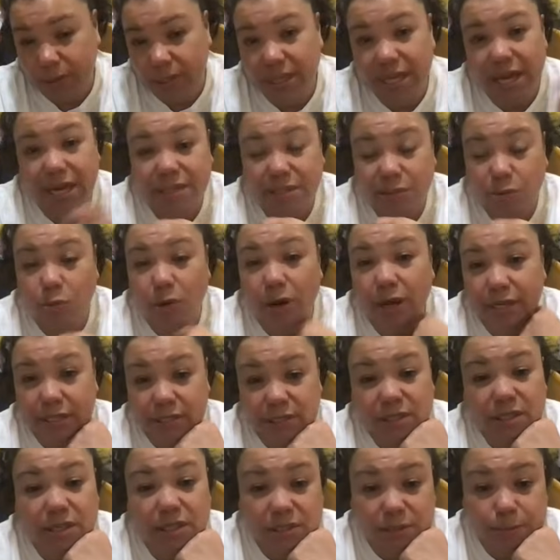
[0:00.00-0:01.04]
that's why
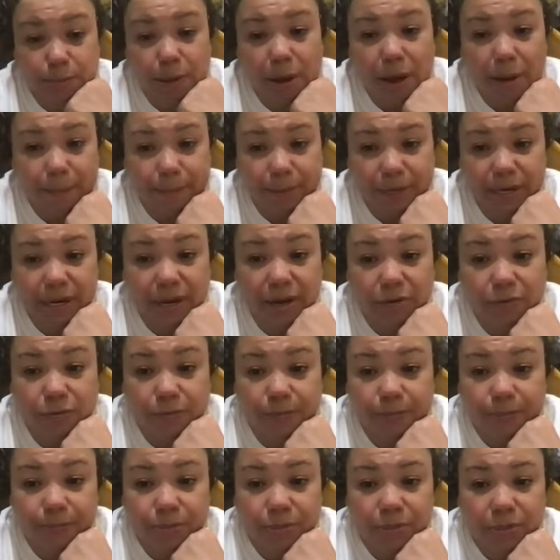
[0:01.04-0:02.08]
it's popping out
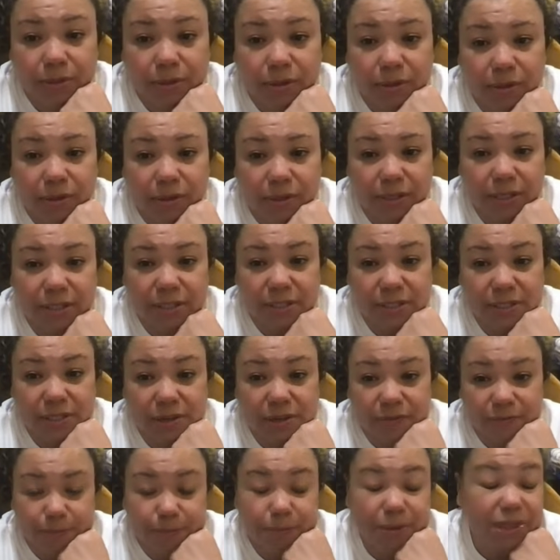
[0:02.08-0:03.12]
and stuff.
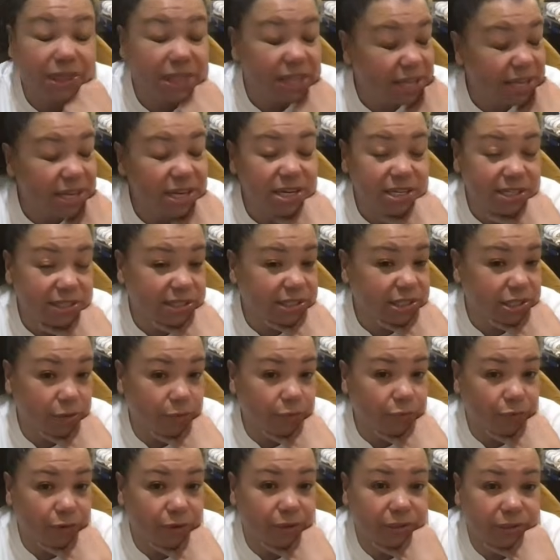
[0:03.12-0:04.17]
But it is
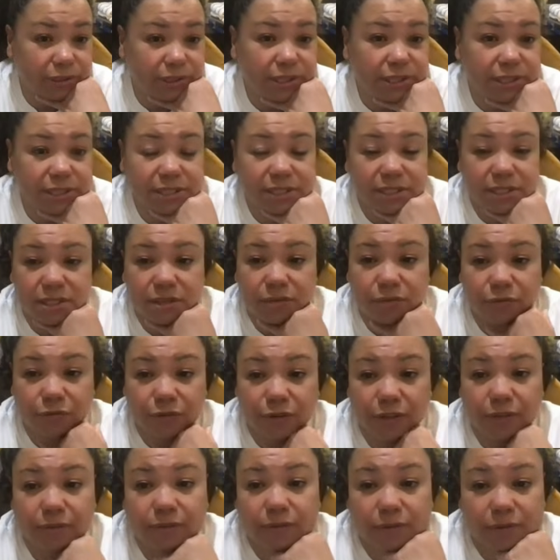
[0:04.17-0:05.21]
different. It is
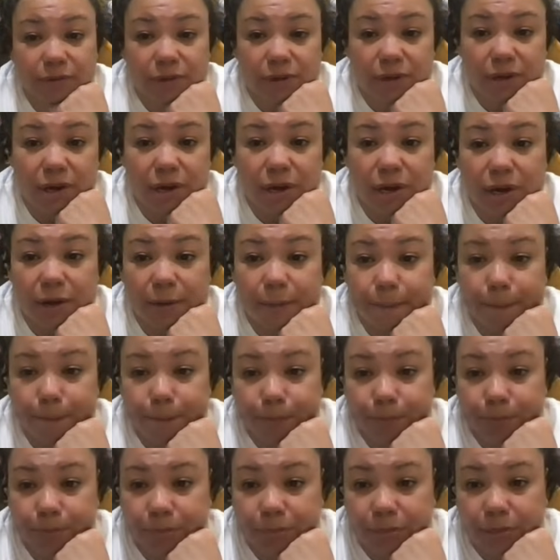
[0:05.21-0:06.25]
different.
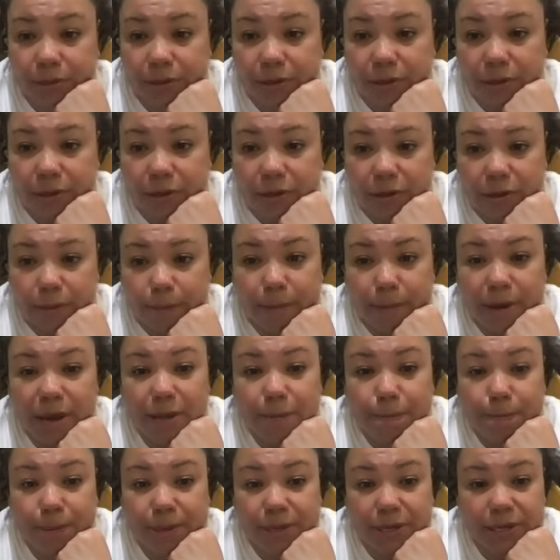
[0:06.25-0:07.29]
My
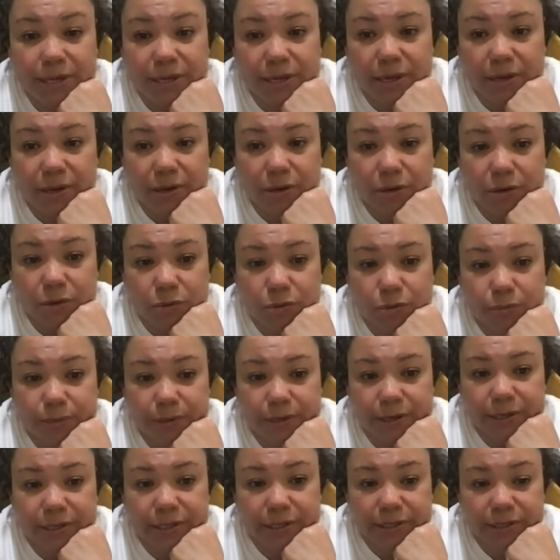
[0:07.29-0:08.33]
pit. Oh
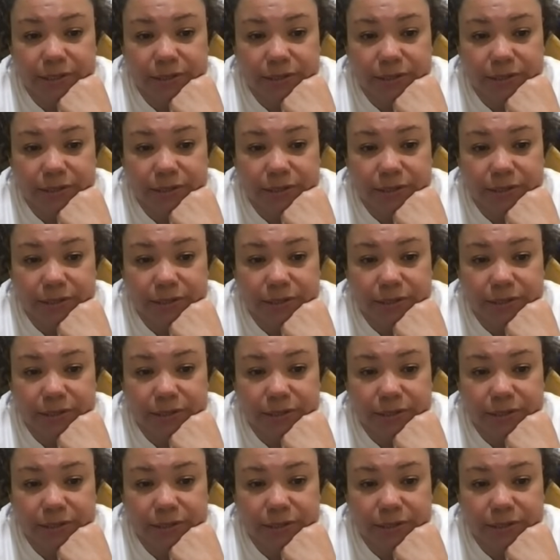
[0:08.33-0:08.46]
my.